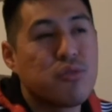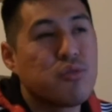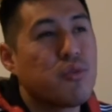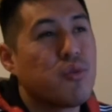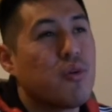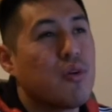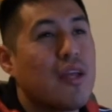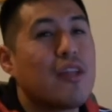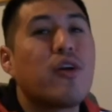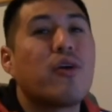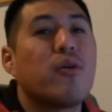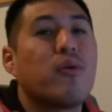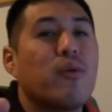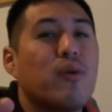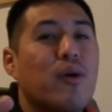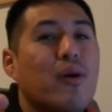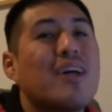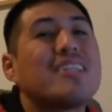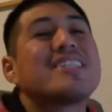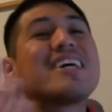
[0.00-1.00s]
who know,
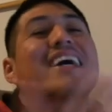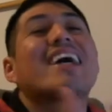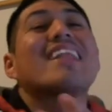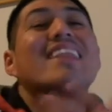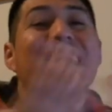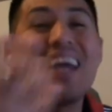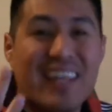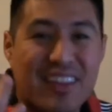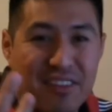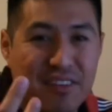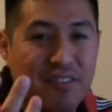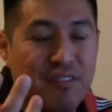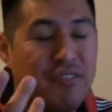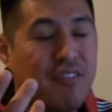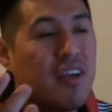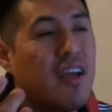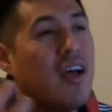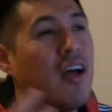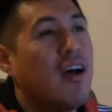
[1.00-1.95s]
it's a collective